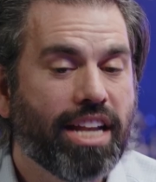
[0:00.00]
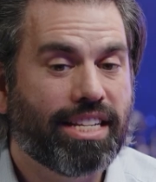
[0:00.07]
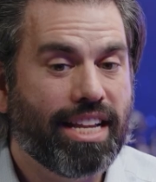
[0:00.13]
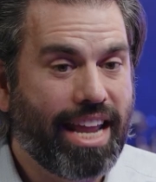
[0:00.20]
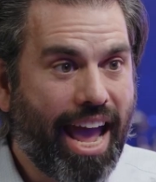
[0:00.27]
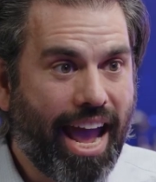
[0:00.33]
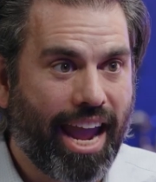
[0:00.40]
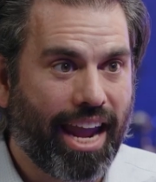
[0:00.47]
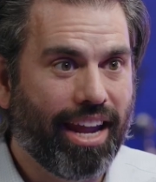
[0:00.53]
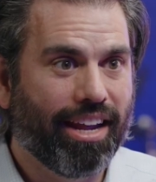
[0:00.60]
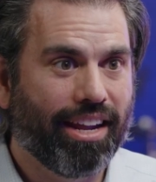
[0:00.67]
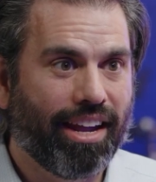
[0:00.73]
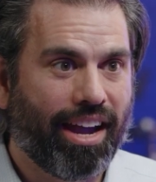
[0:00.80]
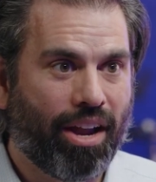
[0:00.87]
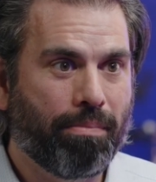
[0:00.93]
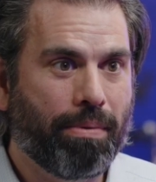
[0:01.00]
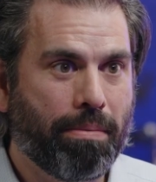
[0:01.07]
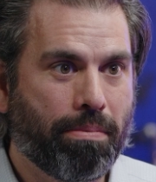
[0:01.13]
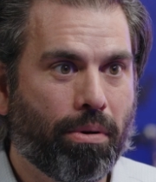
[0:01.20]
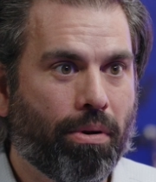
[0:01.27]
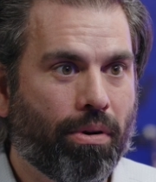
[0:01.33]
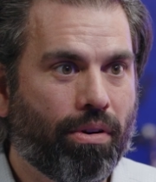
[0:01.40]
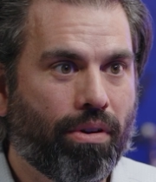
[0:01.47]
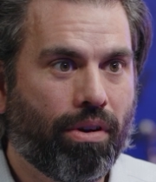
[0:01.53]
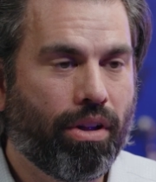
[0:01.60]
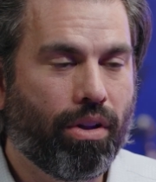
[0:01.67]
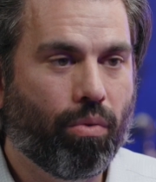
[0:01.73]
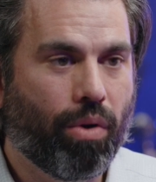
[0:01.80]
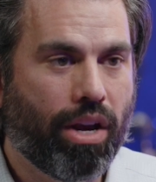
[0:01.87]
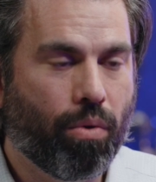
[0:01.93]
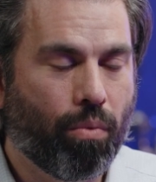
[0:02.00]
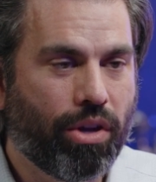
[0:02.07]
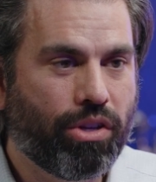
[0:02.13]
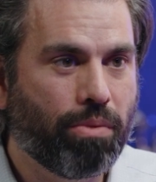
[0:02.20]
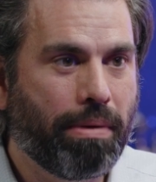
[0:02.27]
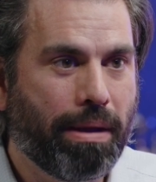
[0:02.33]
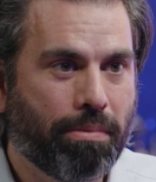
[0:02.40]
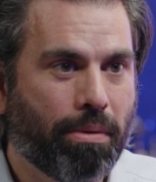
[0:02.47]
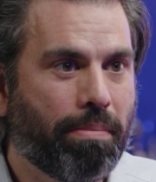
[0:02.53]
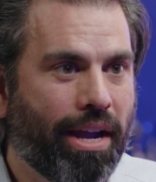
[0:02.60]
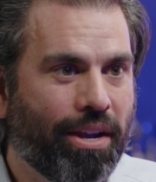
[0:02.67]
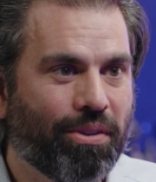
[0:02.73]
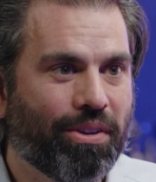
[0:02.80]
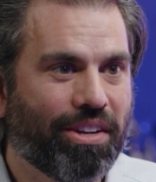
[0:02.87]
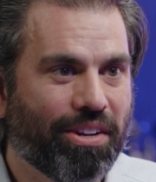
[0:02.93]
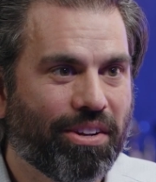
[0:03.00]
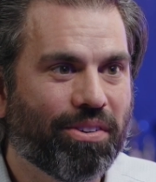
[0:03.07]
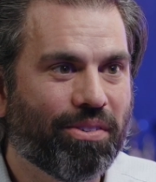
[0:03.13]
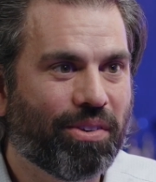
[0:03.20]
Today, how do people? What do people pay you to do?